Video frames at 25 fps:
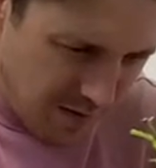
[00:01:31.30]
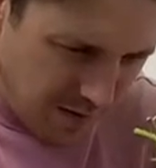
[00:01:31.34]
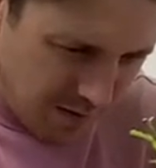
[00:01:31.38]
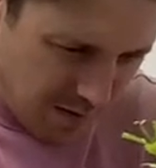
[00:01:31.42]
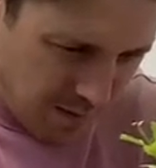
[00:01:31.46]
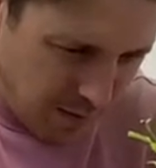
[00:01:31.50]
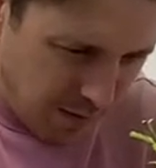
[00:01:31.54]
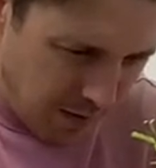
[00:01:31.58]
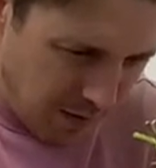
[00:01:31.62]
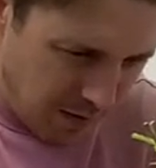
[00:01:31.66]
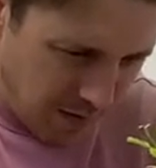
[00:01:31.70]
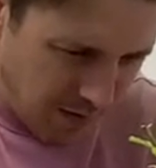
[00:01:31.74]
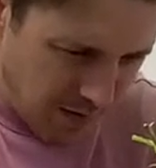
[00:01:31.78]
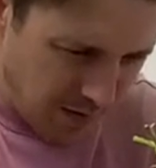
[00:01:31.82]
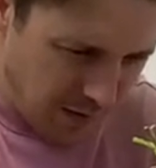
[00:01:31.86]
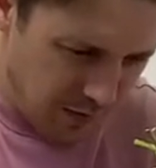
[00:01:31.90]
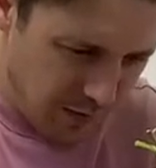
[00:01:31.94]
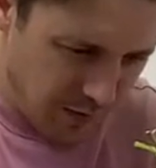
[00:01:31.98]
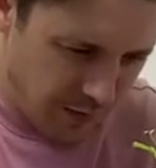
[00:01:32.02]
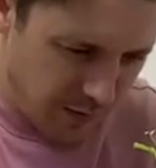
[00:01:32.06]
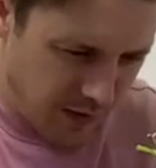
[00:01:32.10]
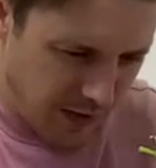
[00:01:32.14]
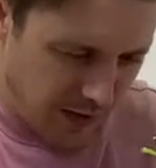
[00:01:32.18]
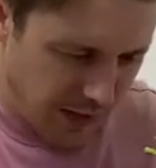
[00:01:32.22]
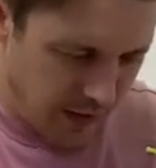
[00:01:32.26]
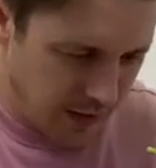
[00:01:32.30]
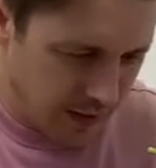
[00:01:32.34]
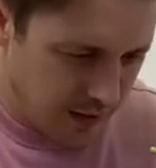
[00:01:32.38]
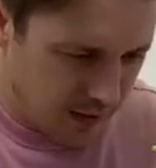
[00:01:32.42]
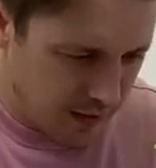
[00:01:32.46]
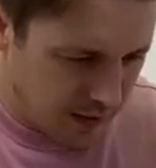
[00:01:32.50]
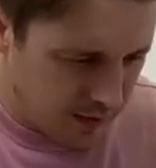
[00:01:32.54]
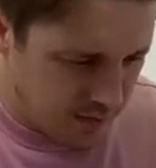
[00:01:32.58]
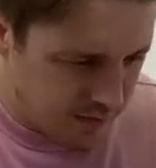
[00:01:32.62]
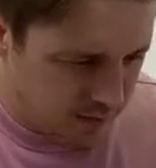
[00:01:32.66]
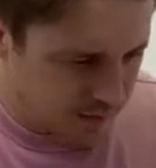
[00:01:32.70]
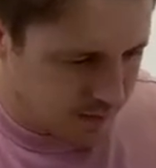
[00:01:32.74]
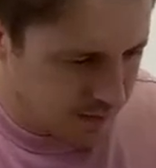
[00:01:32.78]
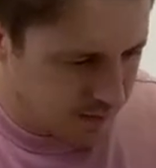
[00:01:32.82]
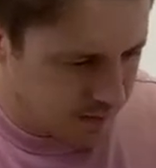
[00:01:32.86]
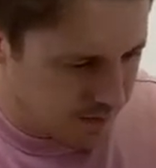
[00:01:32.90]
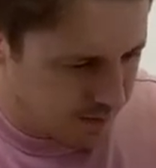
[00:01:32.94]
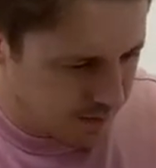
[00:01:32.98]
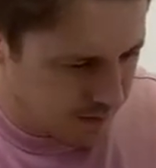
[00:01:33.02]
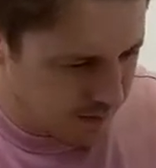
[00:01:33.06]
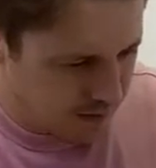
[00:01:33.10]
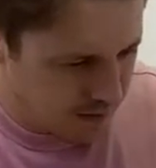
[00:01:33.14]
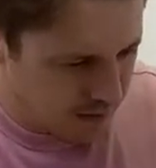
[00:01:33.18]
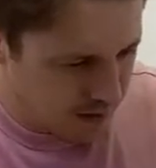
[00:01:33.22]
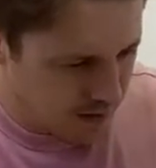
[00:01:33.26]
by this rake,
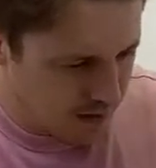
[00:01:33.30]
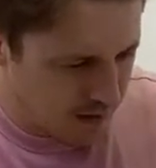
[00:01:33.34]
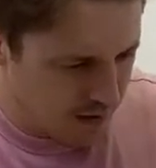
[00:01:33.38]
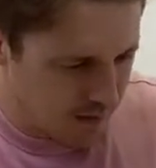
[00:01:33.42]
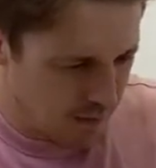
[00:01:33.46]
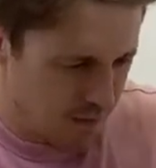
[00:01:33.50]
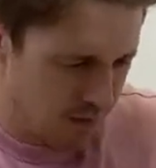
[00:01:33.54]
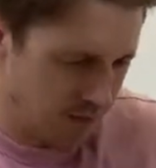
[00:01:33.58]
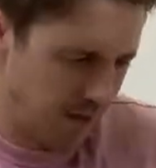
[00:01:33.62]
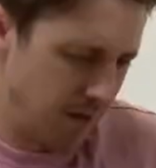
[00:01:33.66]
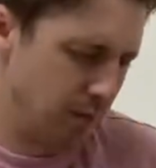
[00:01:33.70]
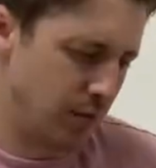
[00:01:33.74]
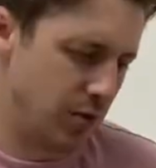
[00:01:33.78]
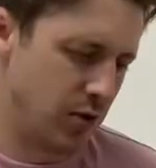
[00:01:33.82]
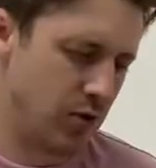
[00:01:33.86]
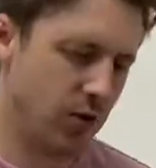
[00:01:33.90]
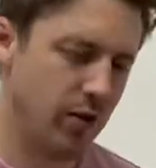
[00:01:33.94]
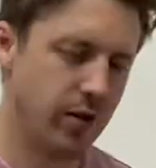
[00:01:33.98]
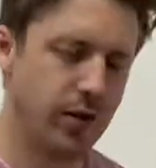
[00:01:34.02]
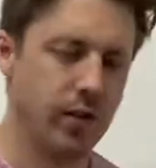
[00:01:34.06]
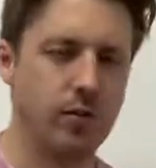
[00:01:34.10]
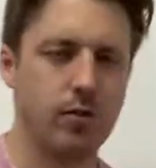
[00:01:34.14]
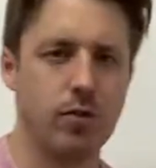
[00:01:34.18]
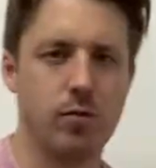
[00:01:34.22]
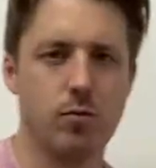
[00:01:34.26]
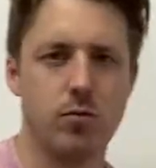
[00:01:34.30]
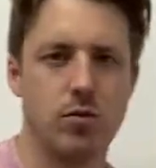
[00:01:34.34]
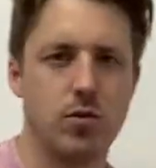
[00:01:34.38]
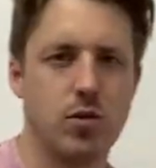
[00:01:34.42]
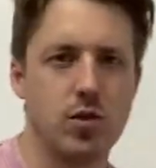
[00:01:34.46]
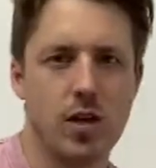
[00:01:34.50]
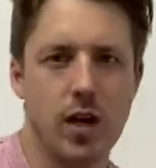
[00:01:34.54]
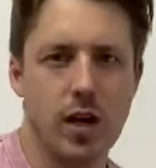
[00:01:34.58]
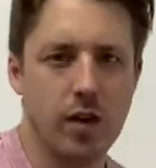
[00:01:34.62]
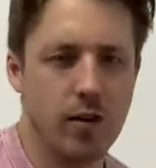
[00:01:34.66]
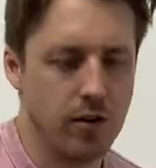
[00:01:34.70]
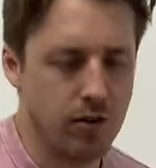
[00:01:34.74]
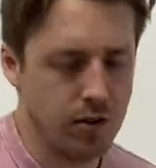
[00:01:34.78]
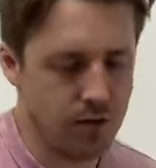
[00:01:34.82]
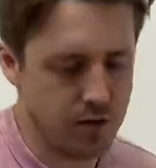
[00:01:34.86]
but the majority of them will stay on,